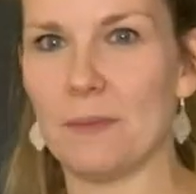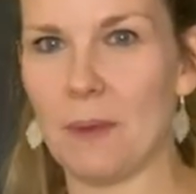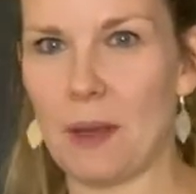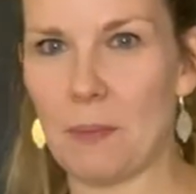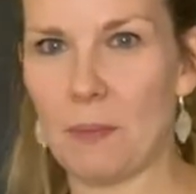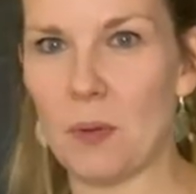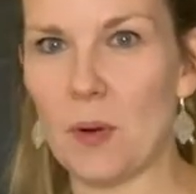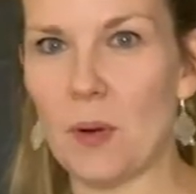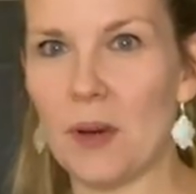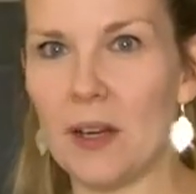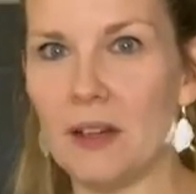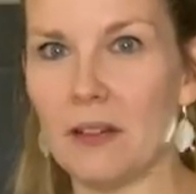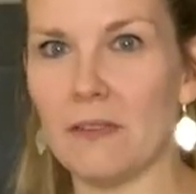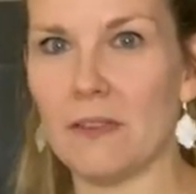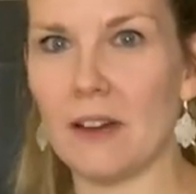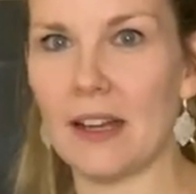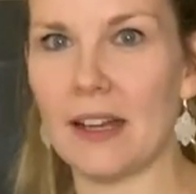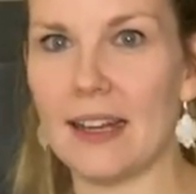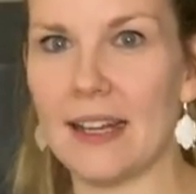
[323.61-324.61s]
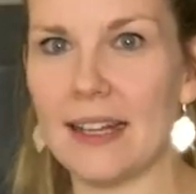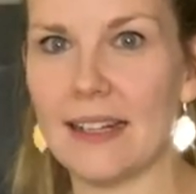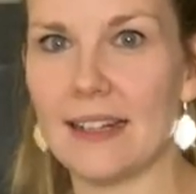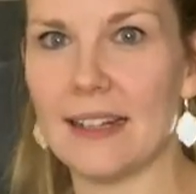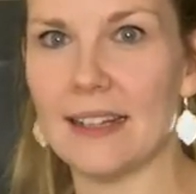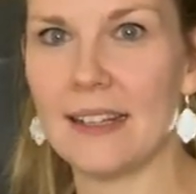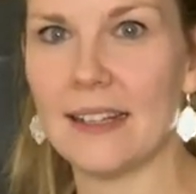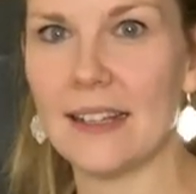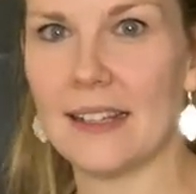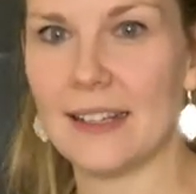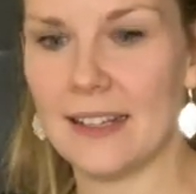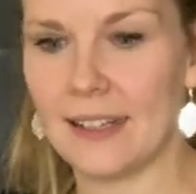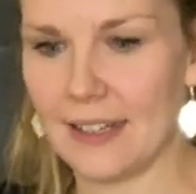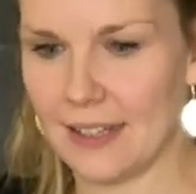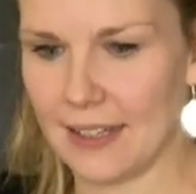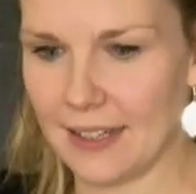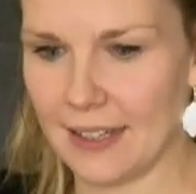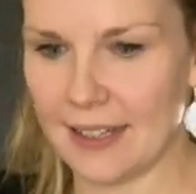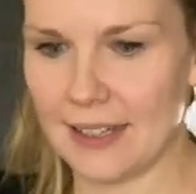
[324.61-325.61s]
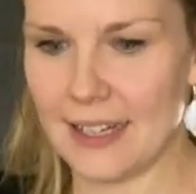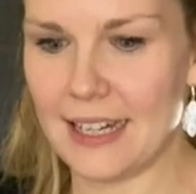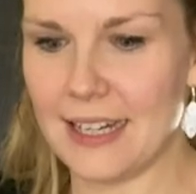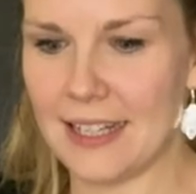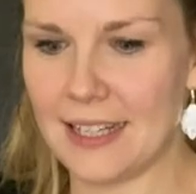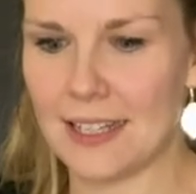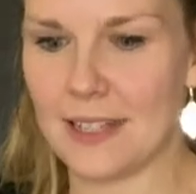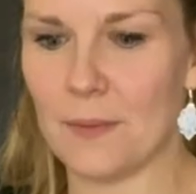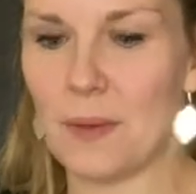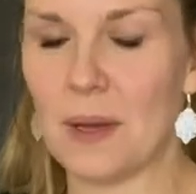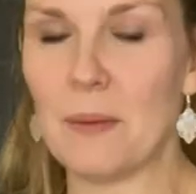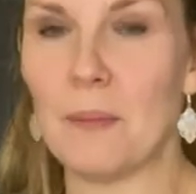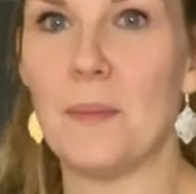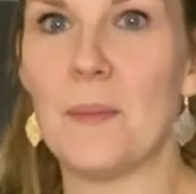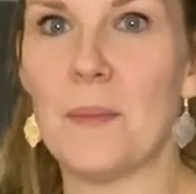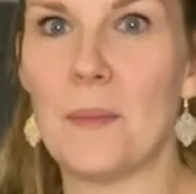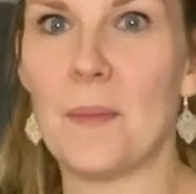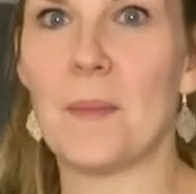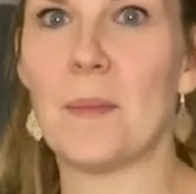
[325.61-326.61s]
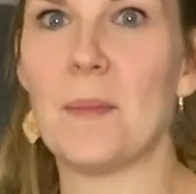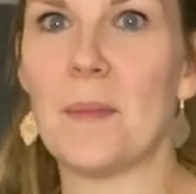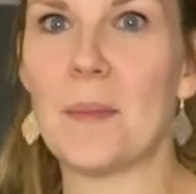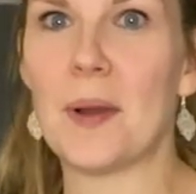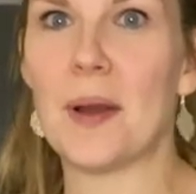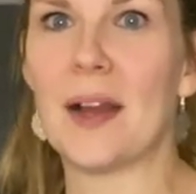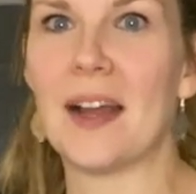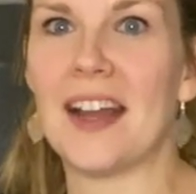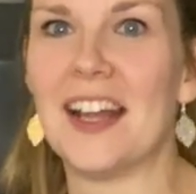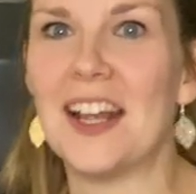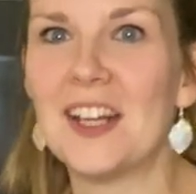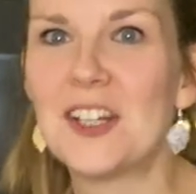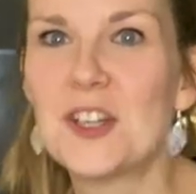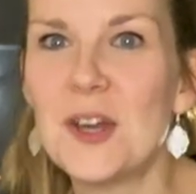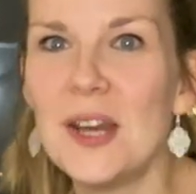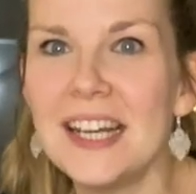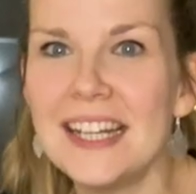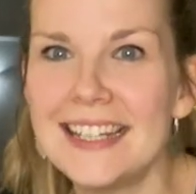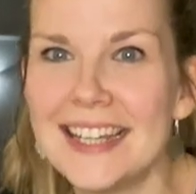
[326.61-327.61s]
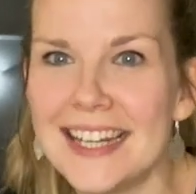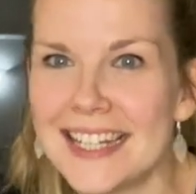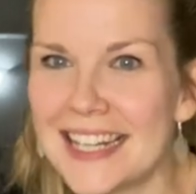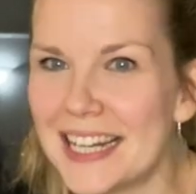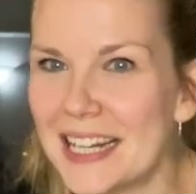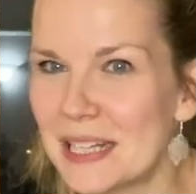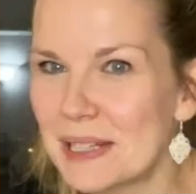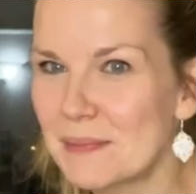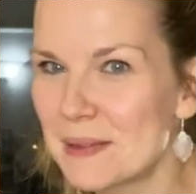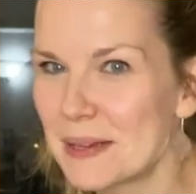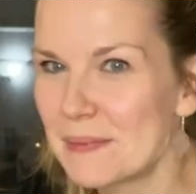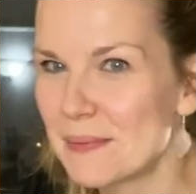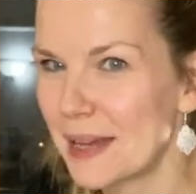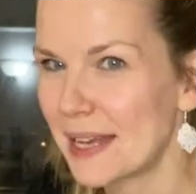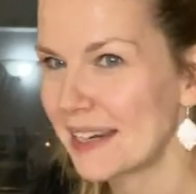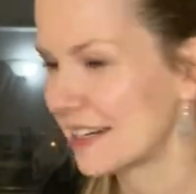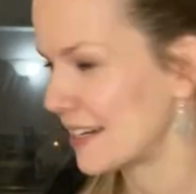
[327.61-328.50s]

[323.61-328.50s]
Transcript: My poor little violin needs to be treated a little bit better.